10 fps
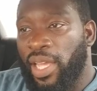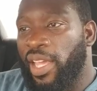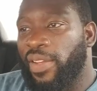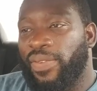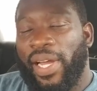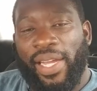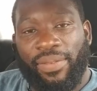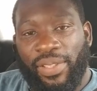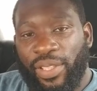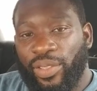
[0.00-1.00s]
If I
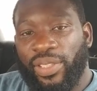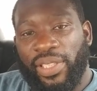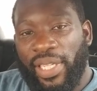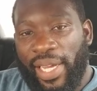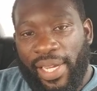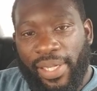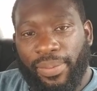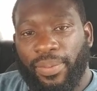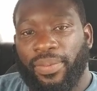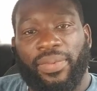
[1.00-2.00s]
have to go to the
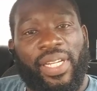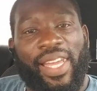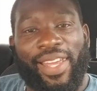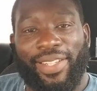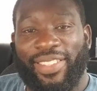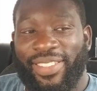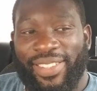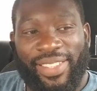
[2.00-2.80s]
lab and